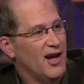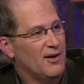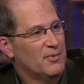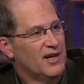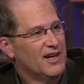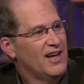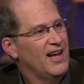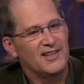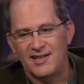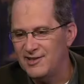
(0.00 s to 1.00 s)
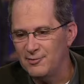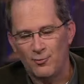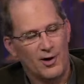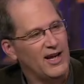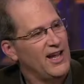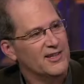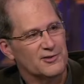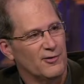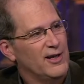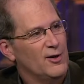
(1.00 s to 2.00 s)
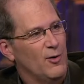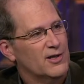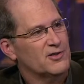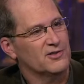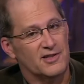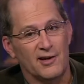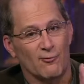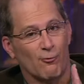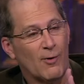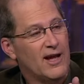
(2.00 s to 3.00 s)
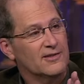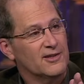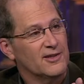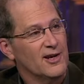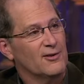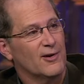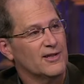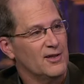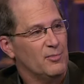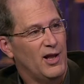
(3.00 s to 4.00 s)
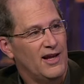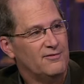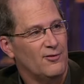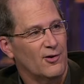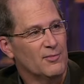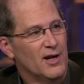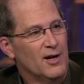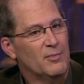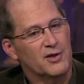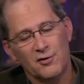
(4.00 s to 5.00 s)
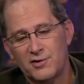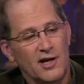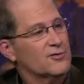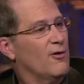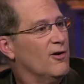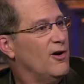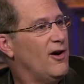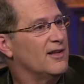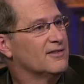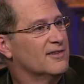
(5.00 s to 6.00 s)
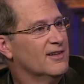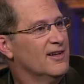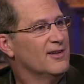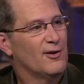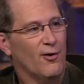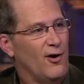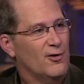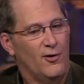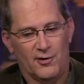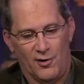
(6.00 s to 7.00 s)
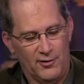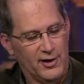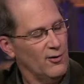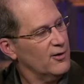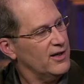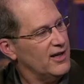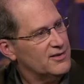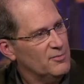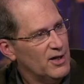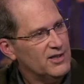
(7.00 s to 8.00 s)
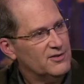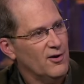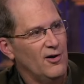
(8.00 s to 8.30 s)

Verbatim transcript: job and they didn't want to answer any questions. They ran to the other end of the platform. But those guys are all gone. They're all gone. All the organized money's